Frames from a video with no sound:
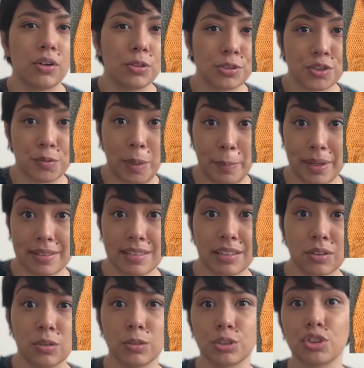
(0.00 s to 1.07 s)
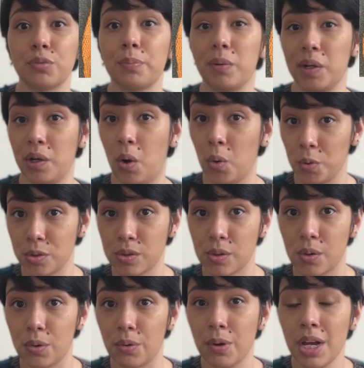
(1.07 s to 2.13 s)
culture, my Mexican culture, but and
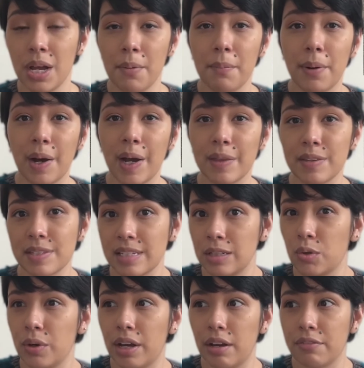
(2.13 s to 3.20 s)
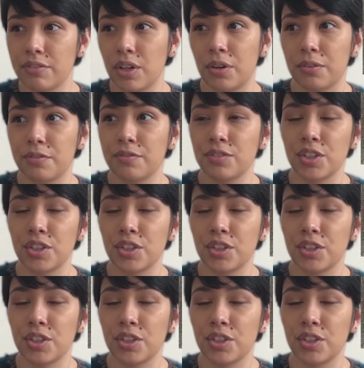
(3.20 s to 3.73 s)
also by the silhouette of,